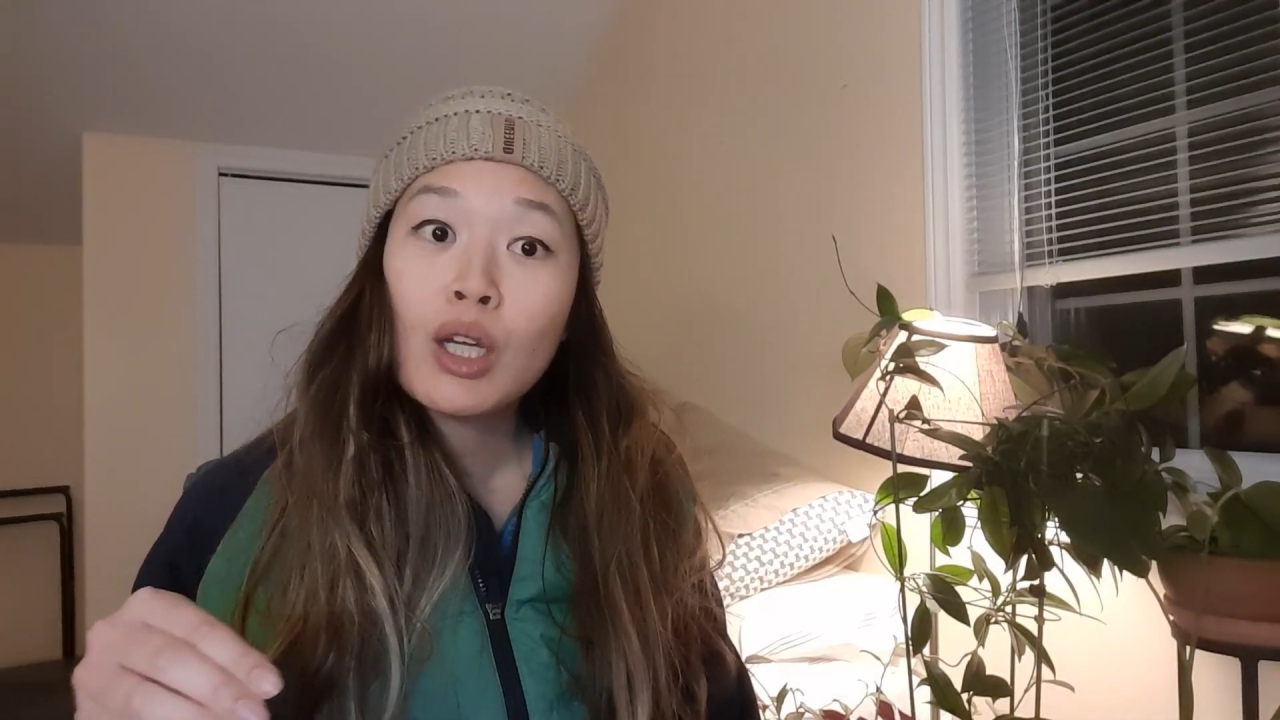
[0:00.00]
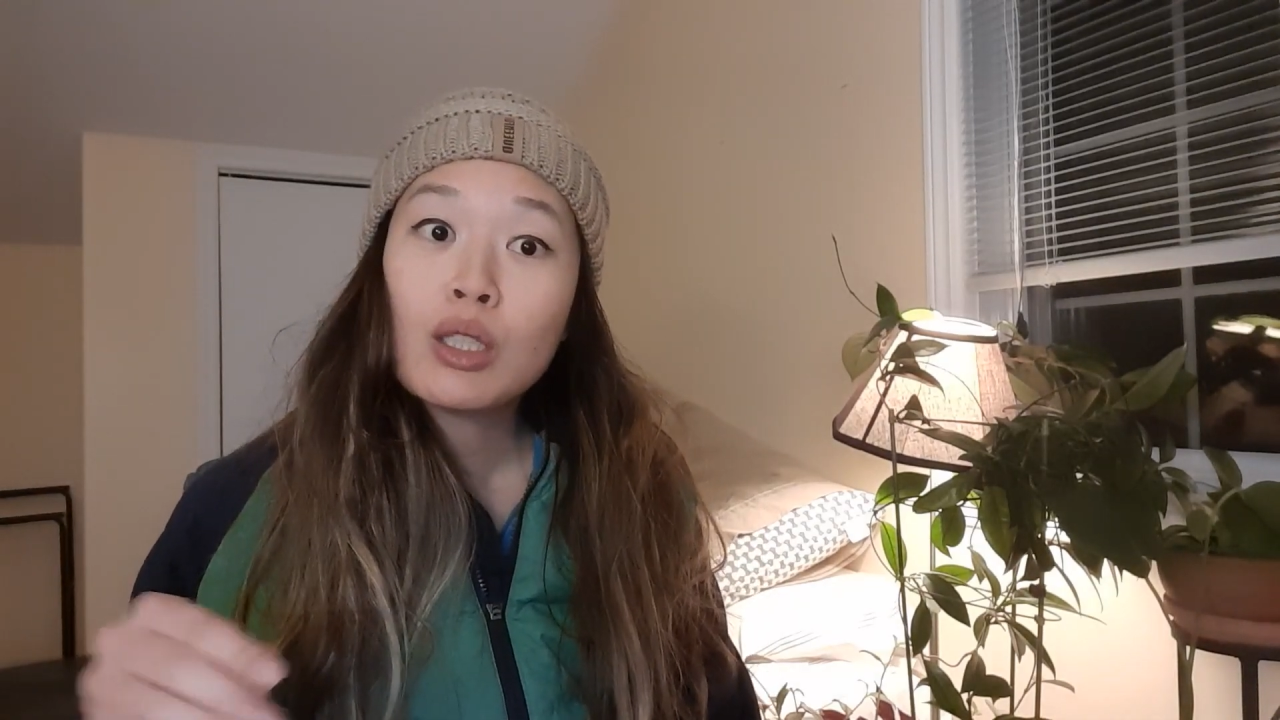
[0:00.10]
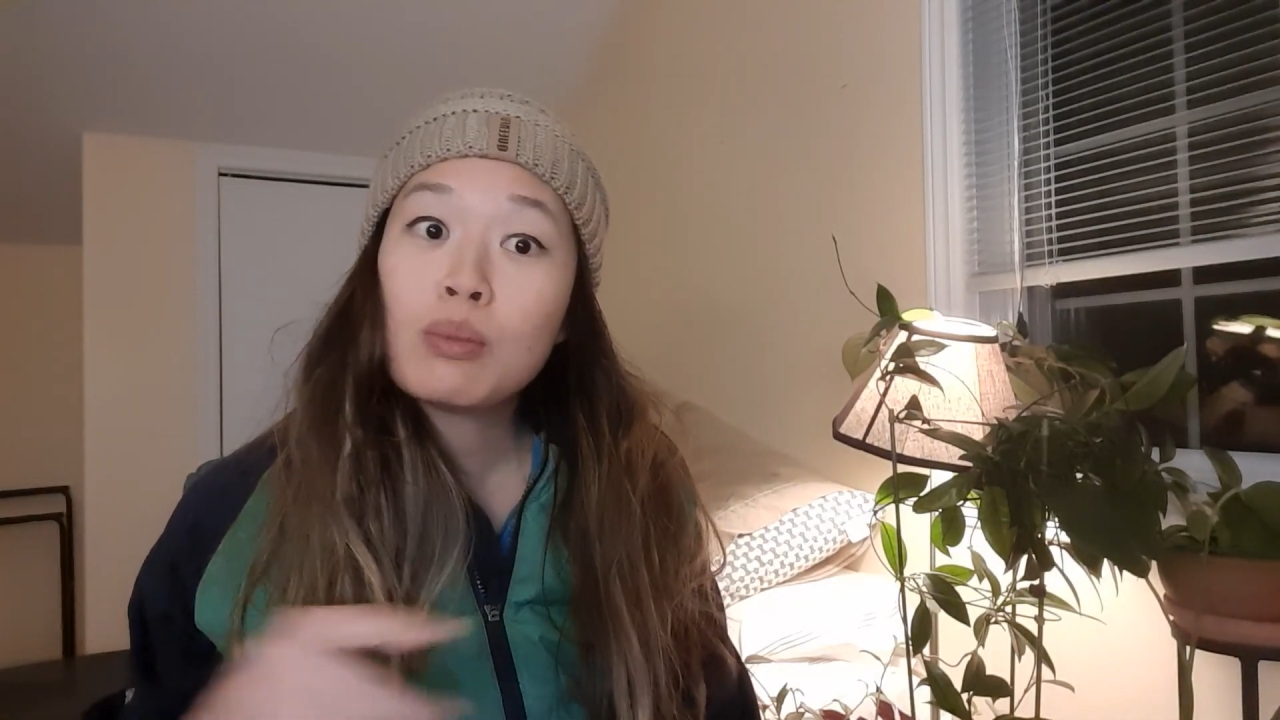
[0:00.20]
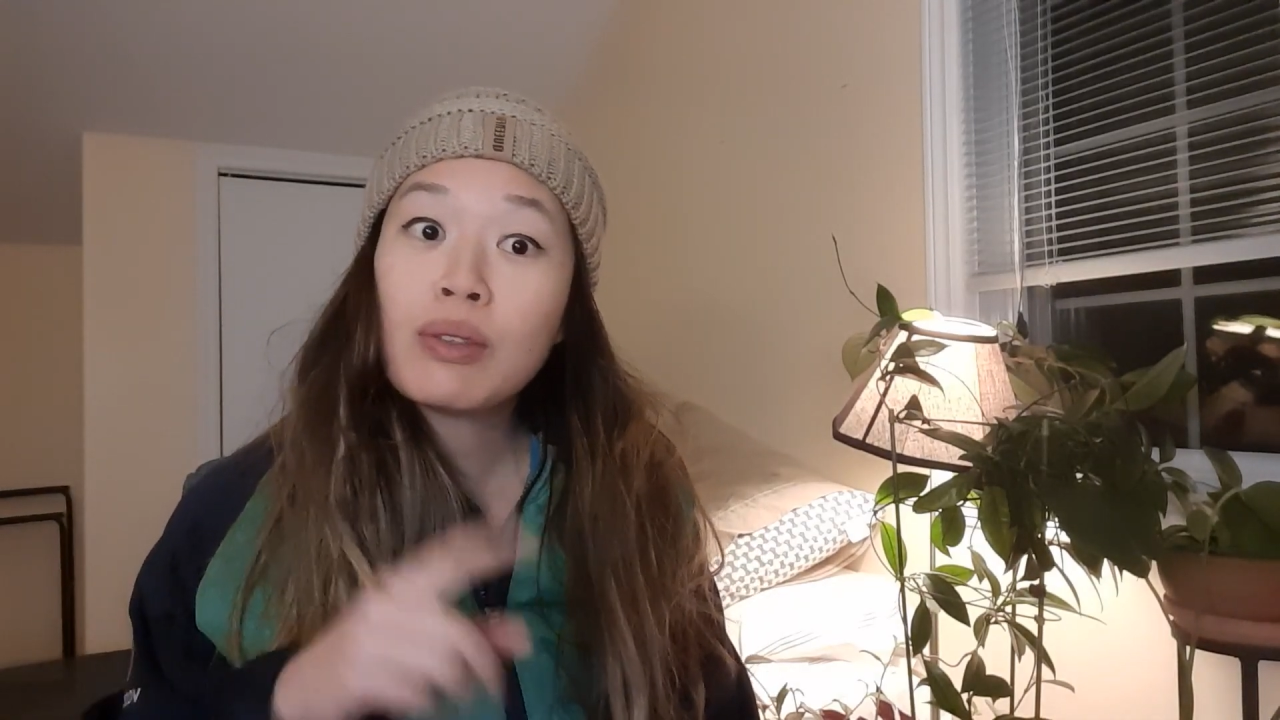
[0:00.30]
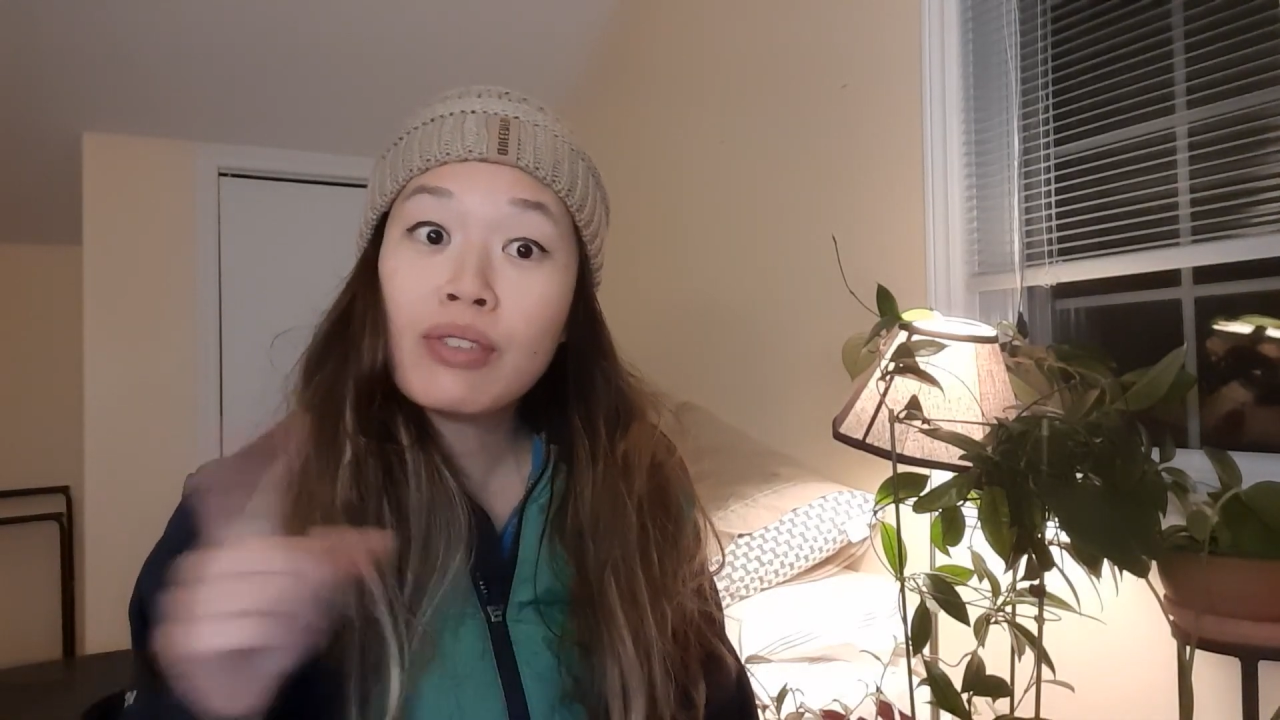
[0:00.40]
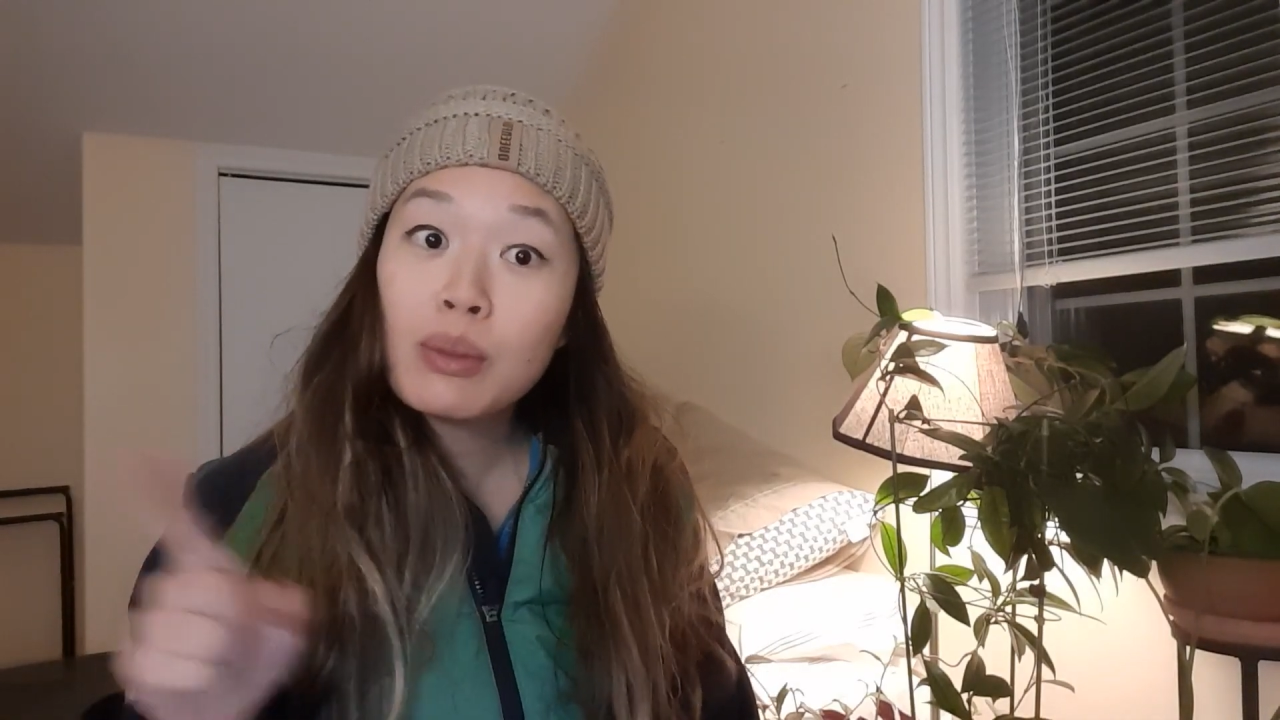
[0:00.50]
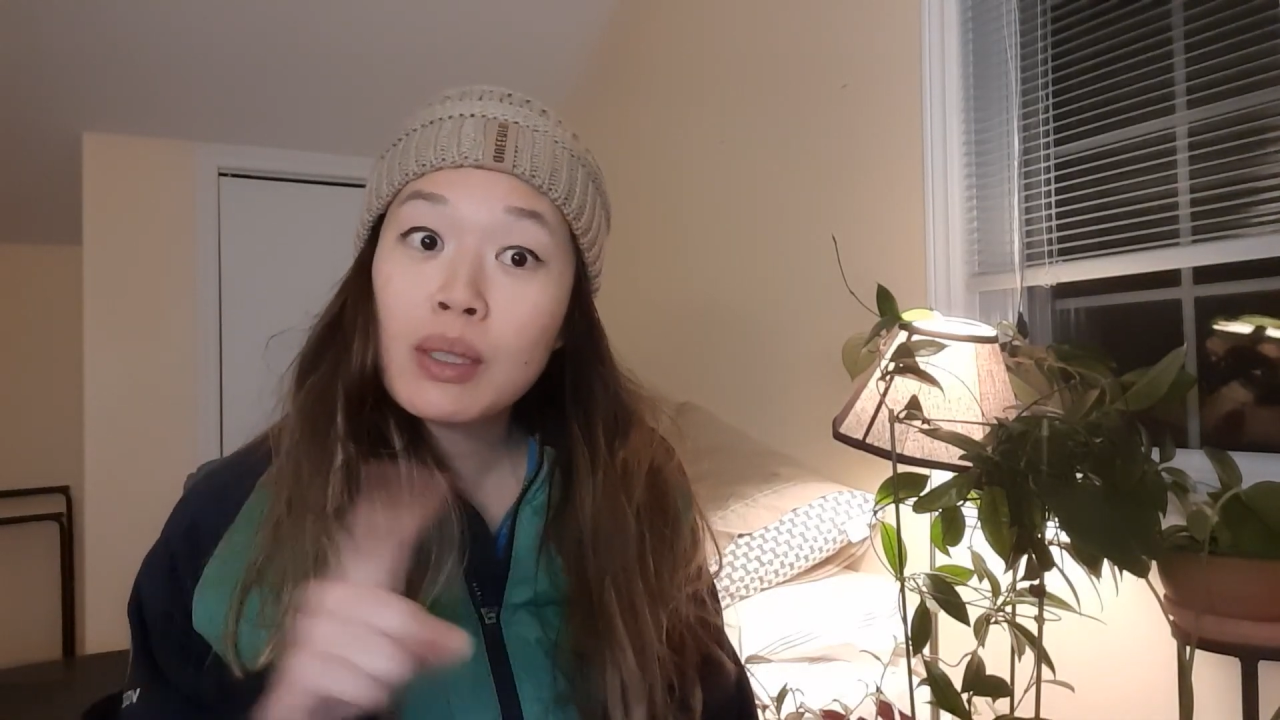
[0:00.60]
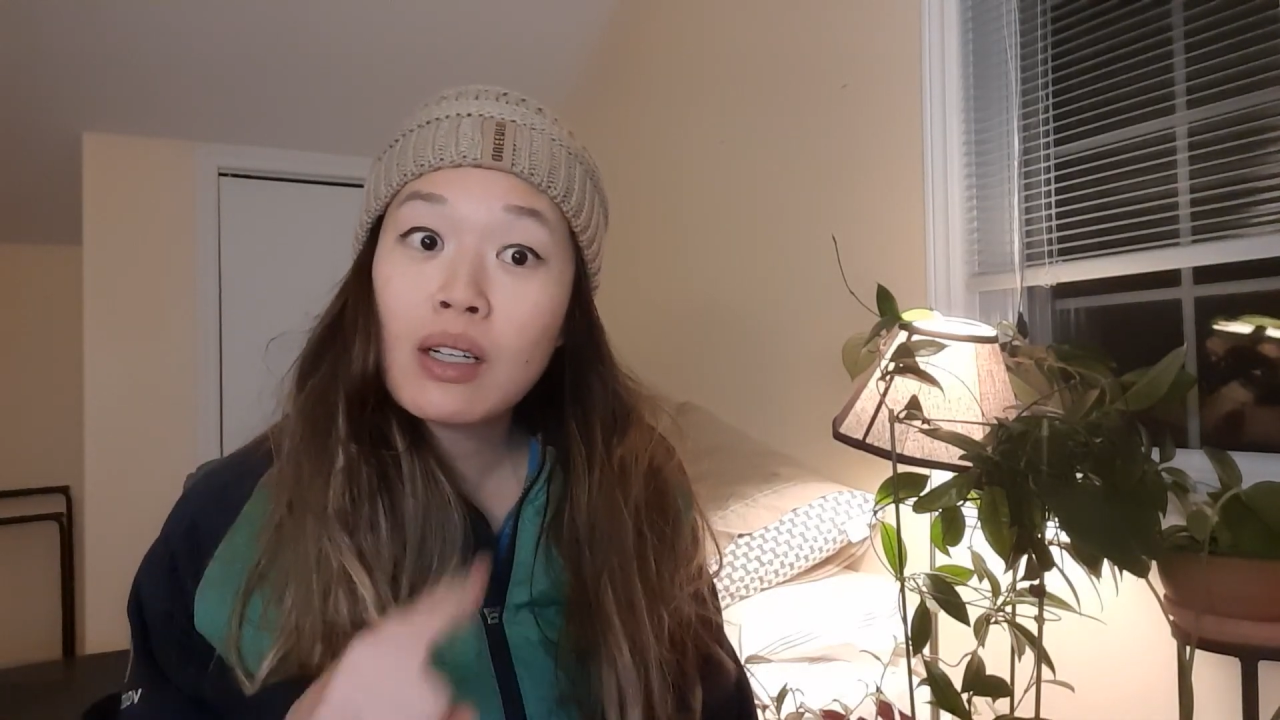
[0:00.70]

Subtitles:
to be filming